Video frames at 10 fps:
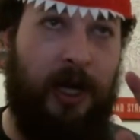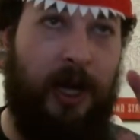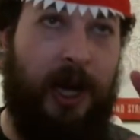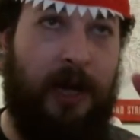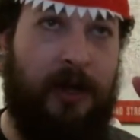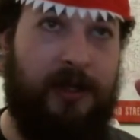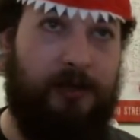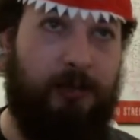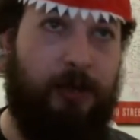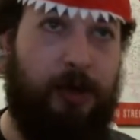and
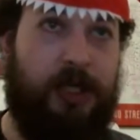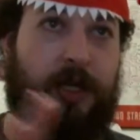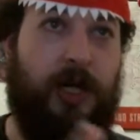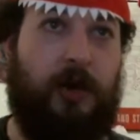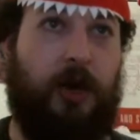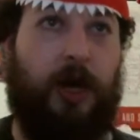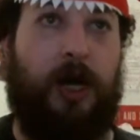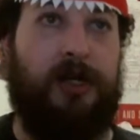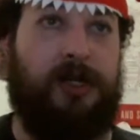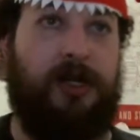it's pushing
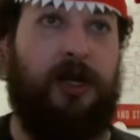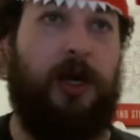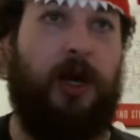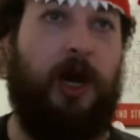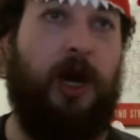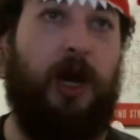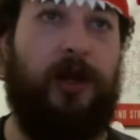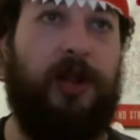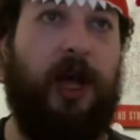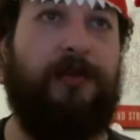across
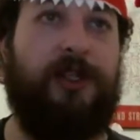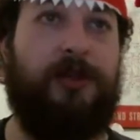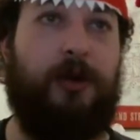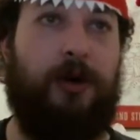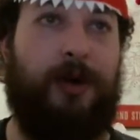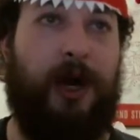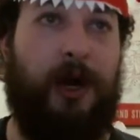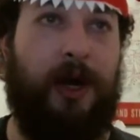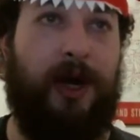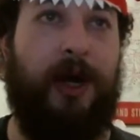a lava storm
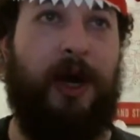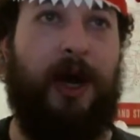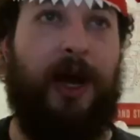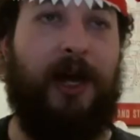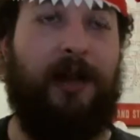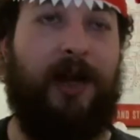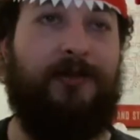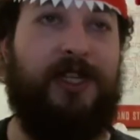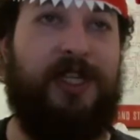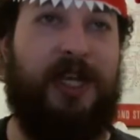area, I'd
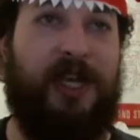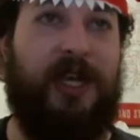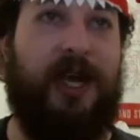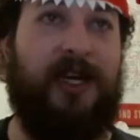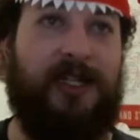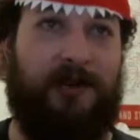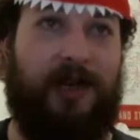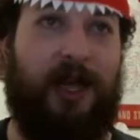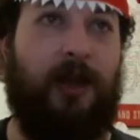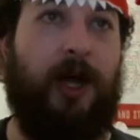love to see it take some
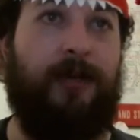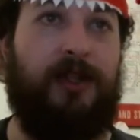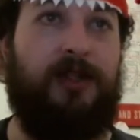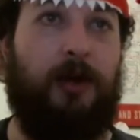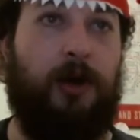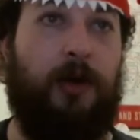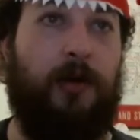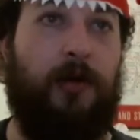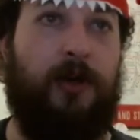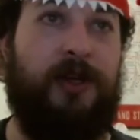of that lava storm
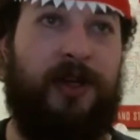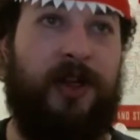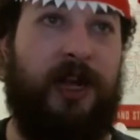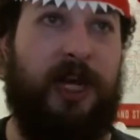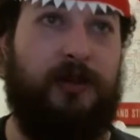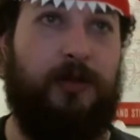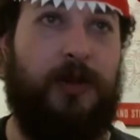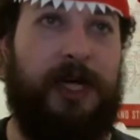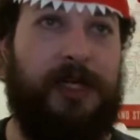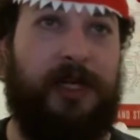over into the next
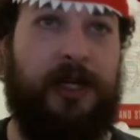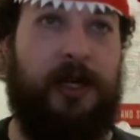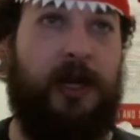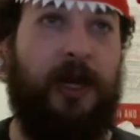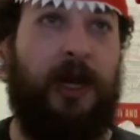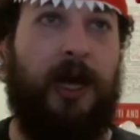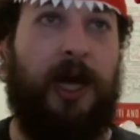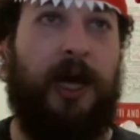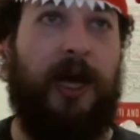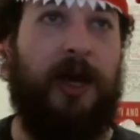region,
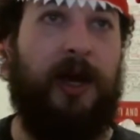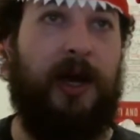and